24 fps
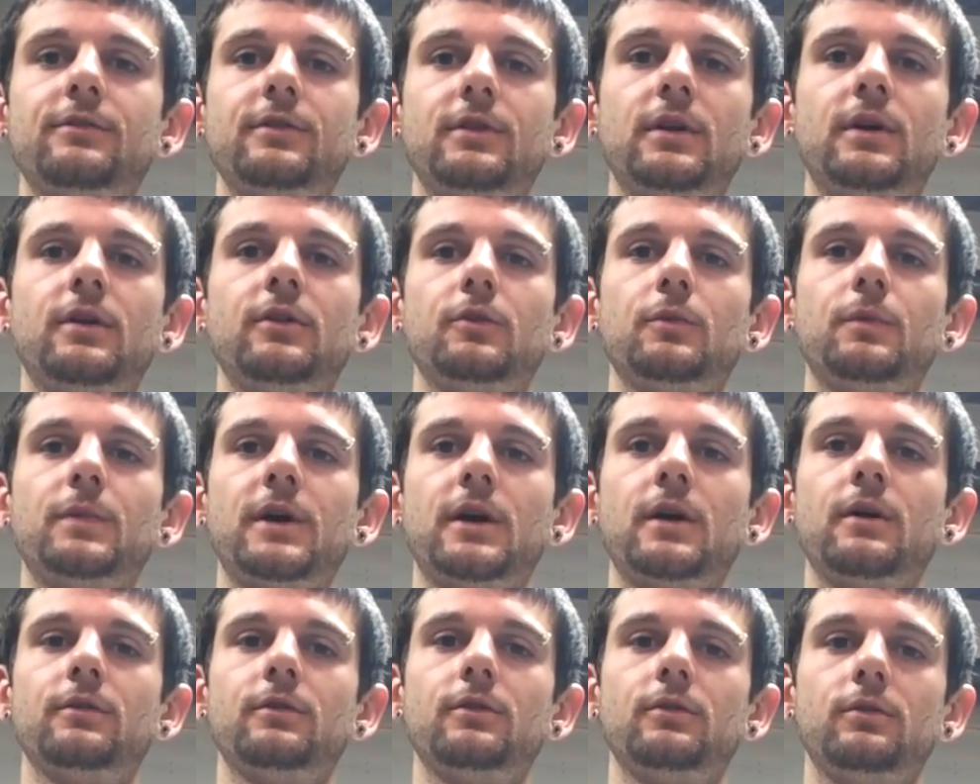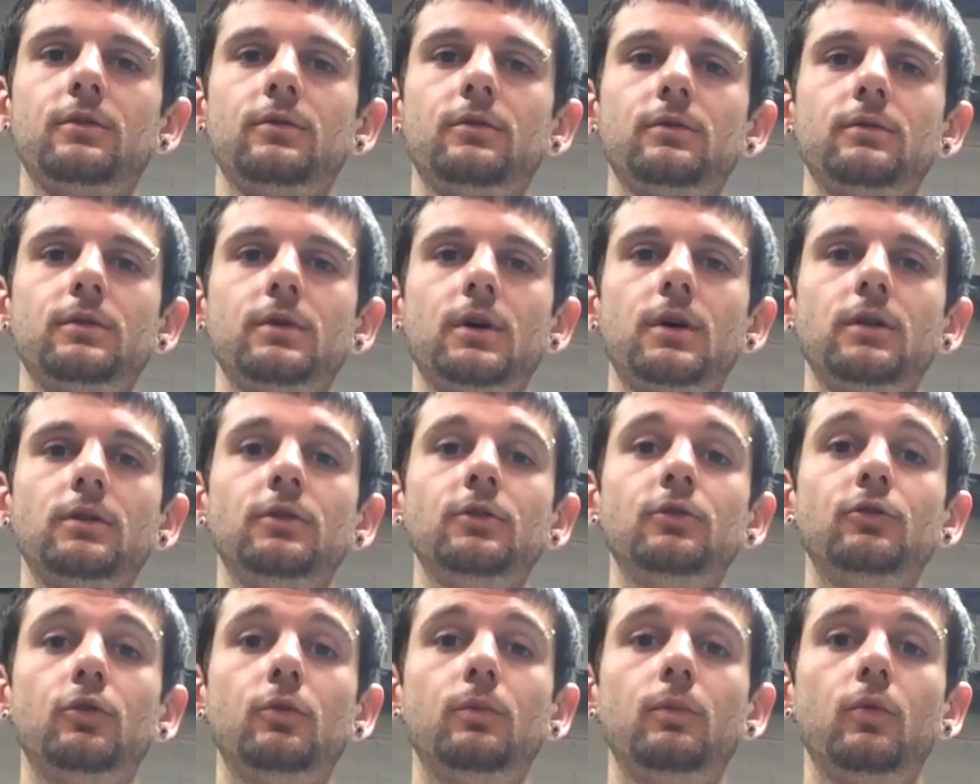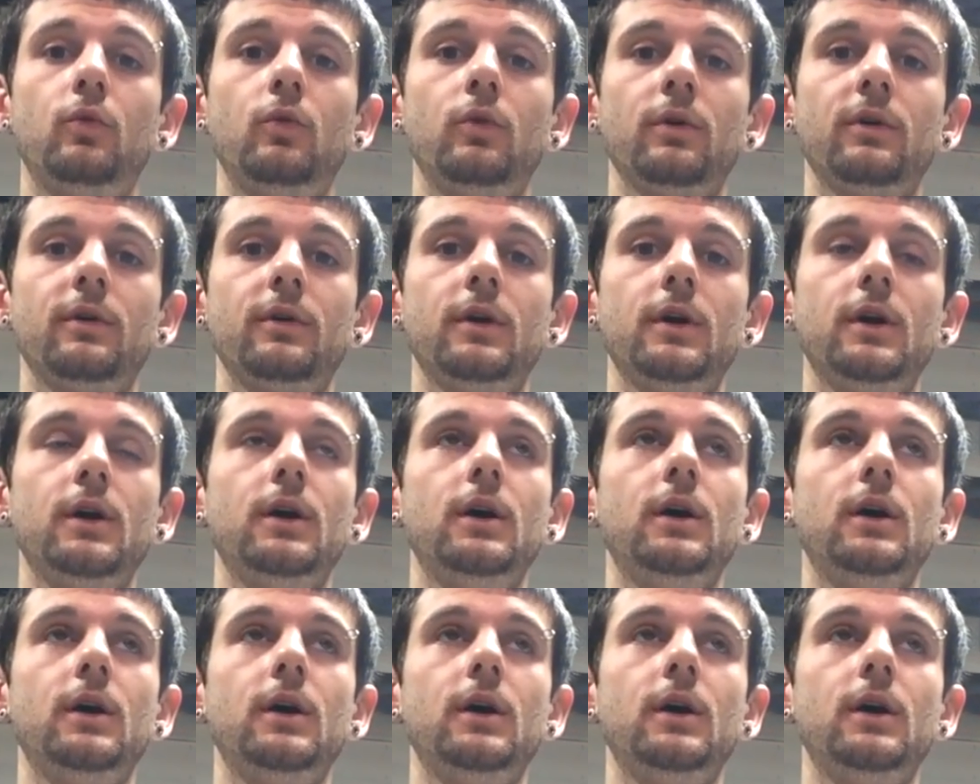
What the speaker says: another pair that are a little more